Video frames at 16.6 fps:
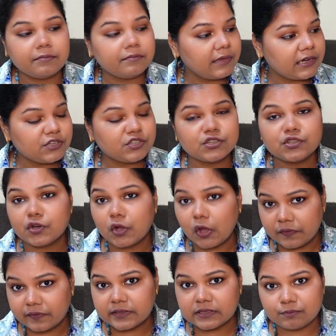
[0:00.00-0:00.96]
mentioned
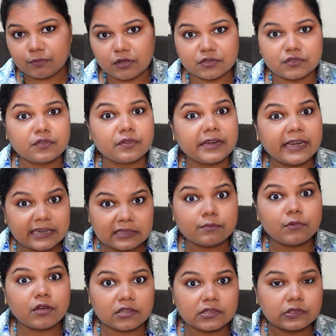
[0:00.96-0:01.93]
on this box. So read the
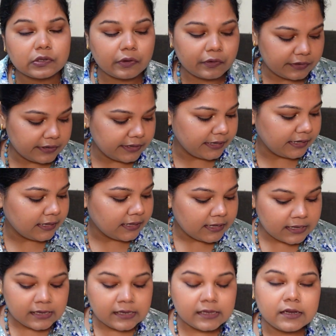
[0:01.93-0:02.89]
box thoroughly.
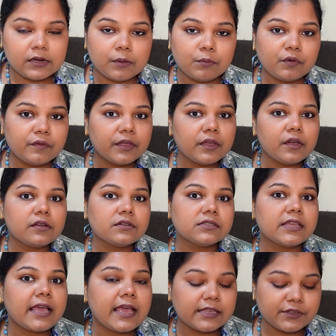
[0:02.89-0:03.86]
Now moving on
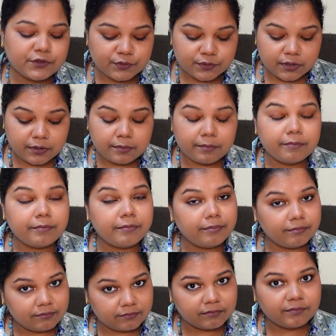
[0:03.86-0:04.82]
to the actual
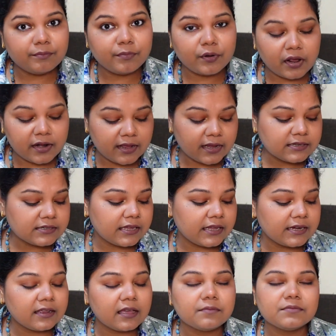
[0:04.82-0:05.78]
product,
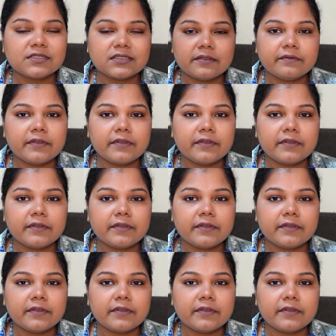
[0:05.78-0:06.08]
it comes in a